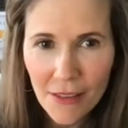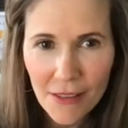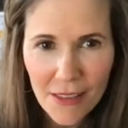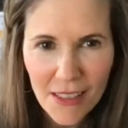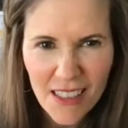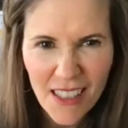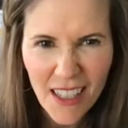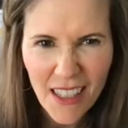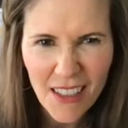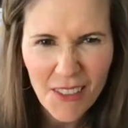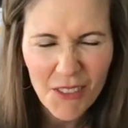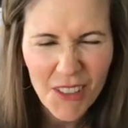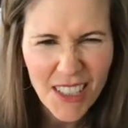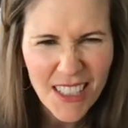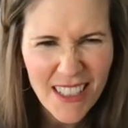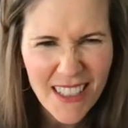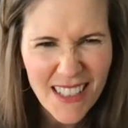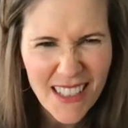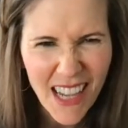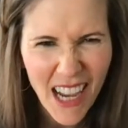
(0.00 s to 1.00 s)

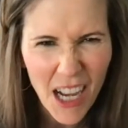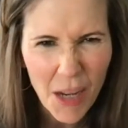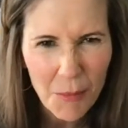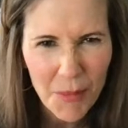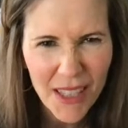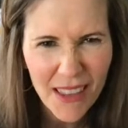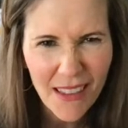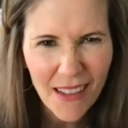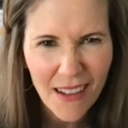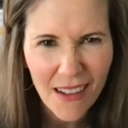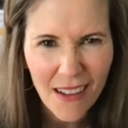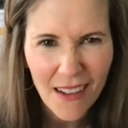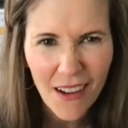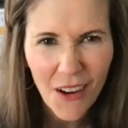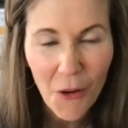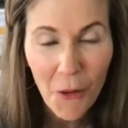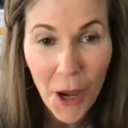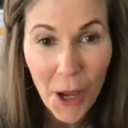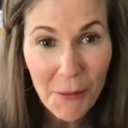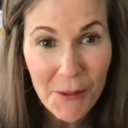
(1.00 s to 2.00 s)
what just happened there?
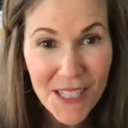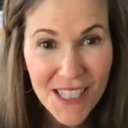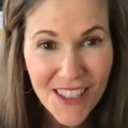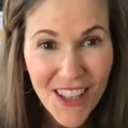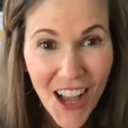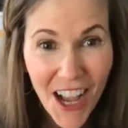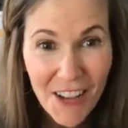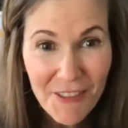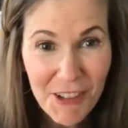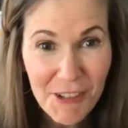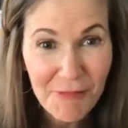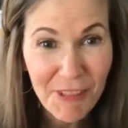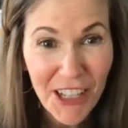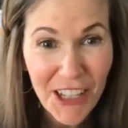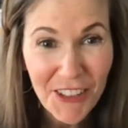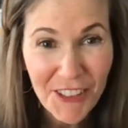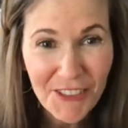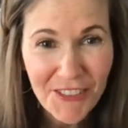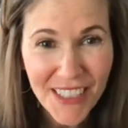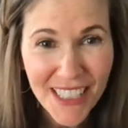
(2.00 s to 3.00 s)
Oh, I was live on
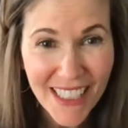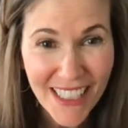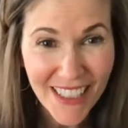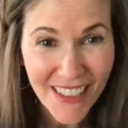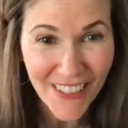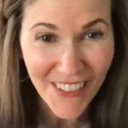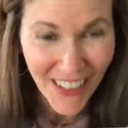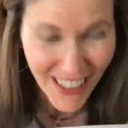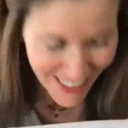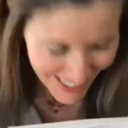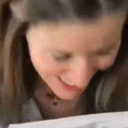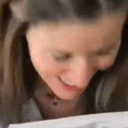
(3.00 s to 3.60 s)
my own video.